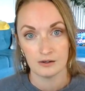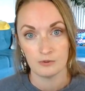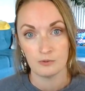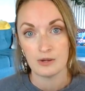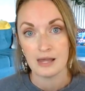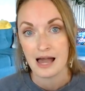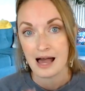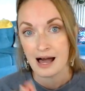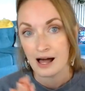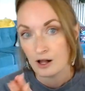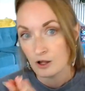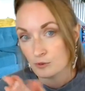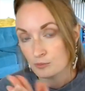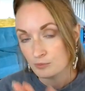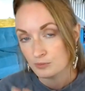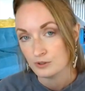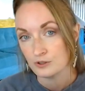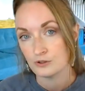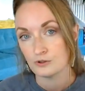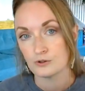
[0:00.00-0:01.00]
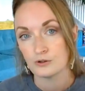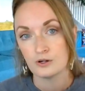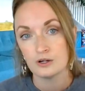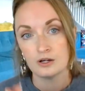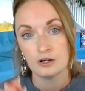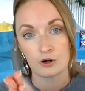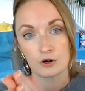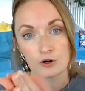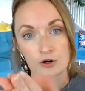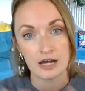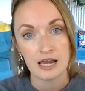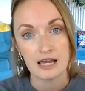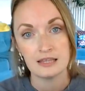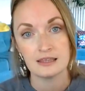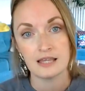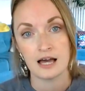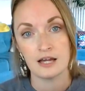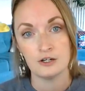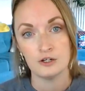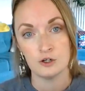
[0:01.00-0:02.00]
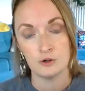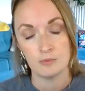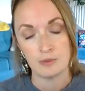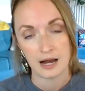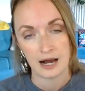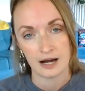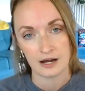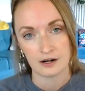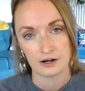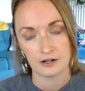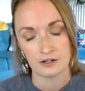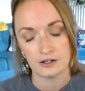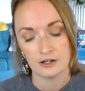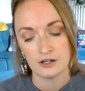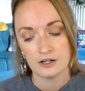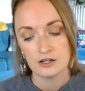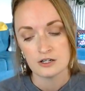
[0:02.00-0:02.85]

We help you create that new pattern,